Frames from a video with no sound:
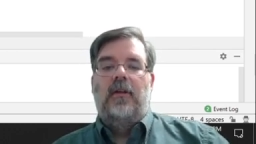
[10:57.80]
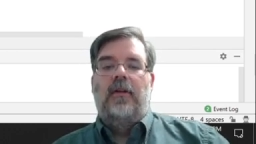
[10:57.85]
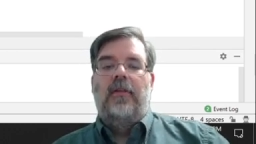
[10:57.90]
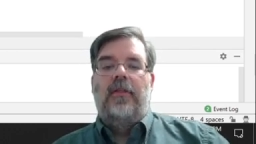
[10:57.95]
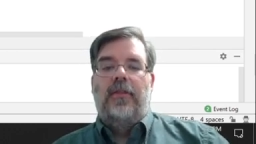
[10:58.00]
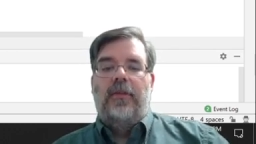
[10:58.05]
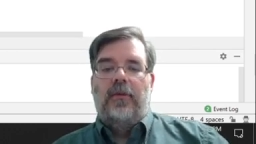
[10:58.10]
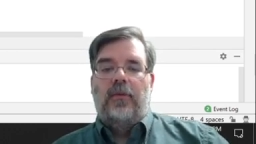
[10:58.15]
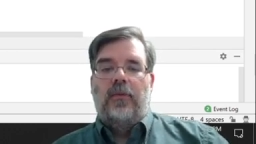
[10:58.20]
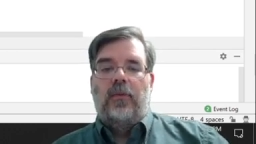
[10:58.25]

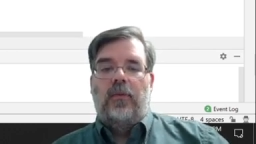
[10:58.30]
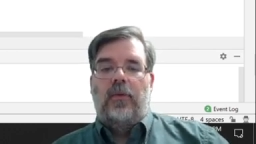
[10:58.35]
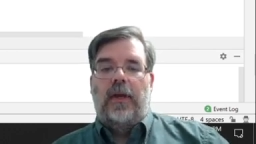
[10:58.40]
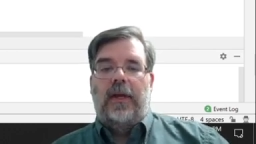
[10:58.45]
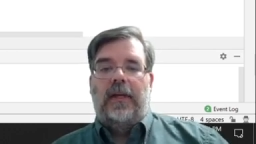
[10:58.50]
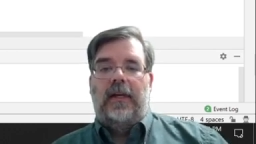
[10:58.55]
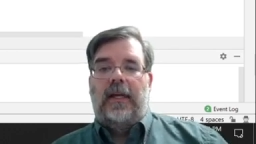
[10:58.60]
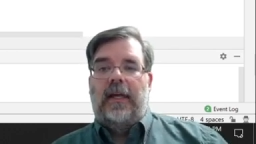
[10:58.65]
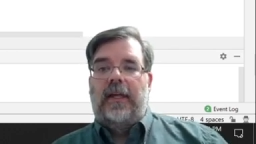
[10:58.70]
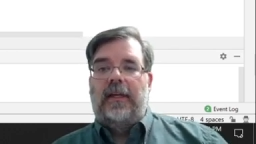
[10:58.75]
the
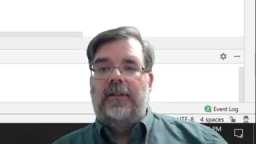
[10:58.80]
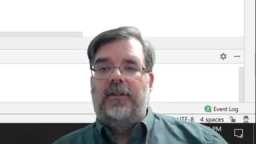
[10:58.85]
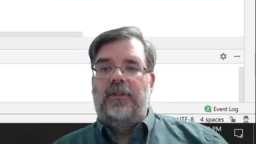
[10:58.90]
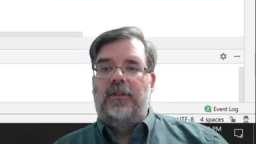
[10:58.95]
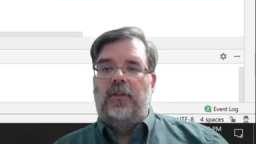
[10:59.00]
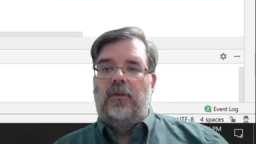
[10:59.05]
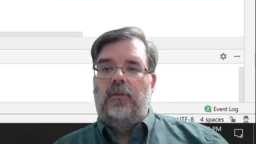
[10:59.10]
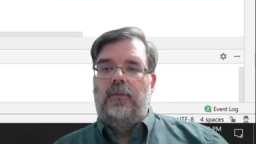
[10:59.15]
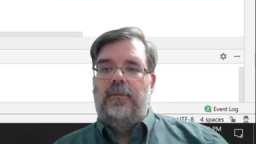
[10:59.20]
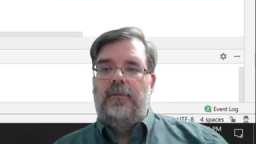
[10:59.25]
right edge
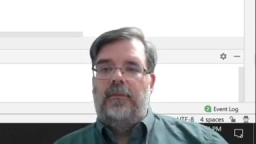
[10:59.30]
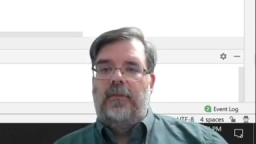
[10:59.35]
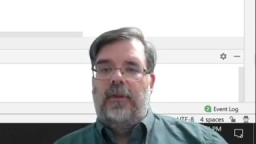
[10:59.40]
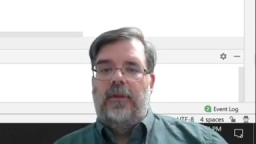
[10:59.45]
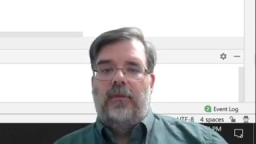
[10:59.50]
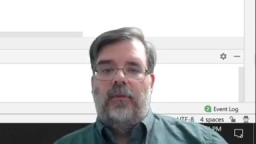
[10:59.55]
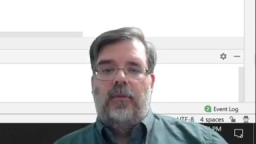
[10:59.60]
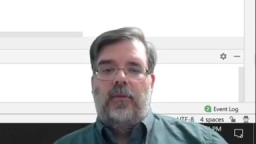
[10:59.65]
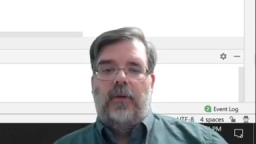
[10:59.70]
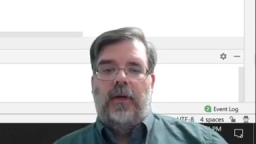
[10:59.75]

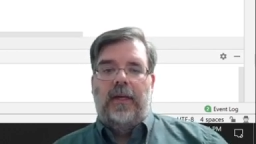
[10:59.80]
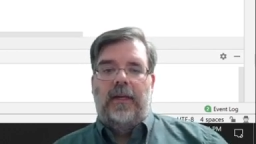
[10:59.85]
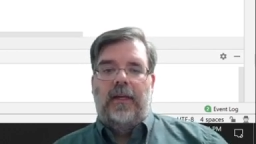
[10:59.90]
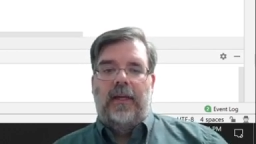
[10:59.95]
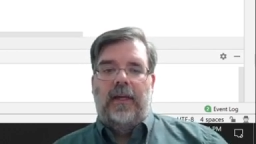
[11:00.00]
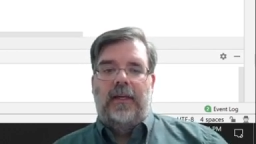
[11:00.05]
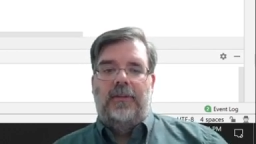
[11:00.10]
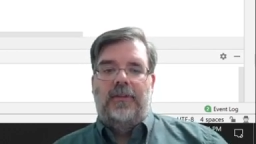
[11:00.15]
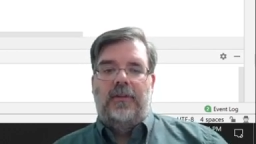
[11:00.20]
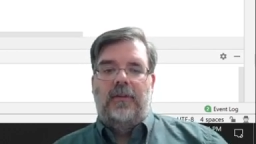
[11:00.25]

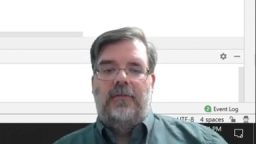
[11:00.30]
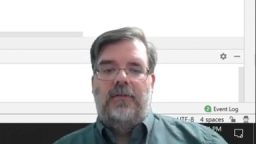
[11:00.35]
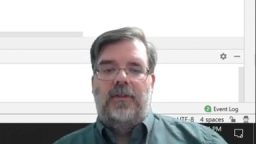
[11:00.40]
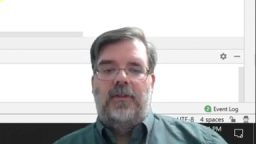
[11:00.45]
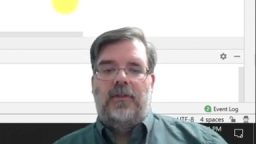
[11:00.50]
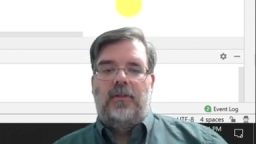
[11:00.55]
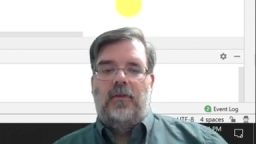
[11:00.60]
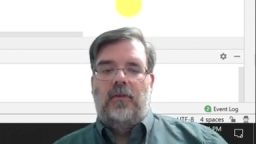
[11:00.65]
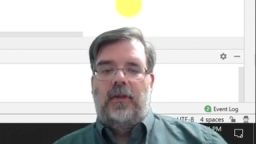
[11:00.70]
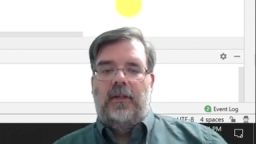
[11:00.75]
of the
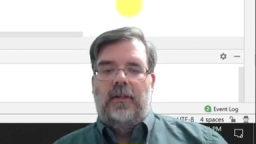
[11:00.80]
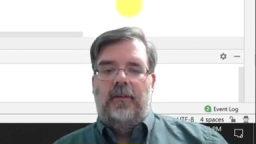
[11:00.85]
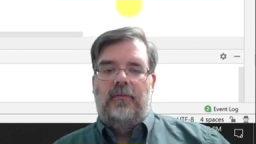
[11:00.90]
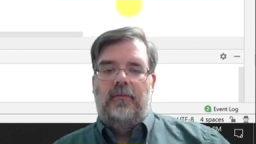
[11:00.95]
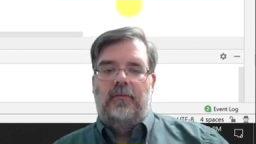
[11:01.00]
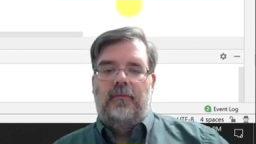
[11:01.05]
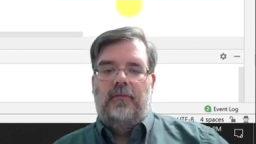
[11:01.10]
screen,